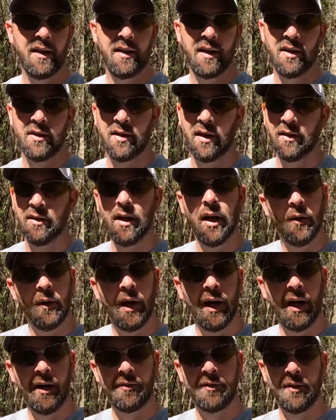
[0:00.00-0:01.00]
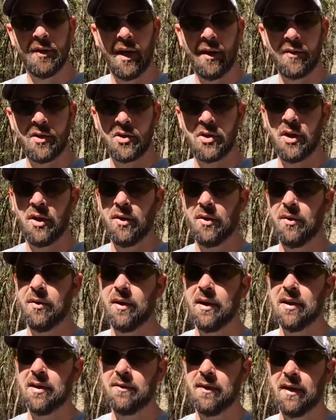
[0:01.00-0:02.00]
And then I was like, no, I have to show
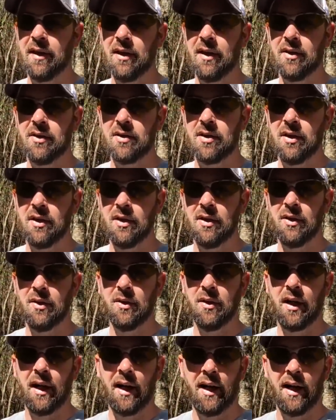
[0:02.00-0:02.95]
these videos too.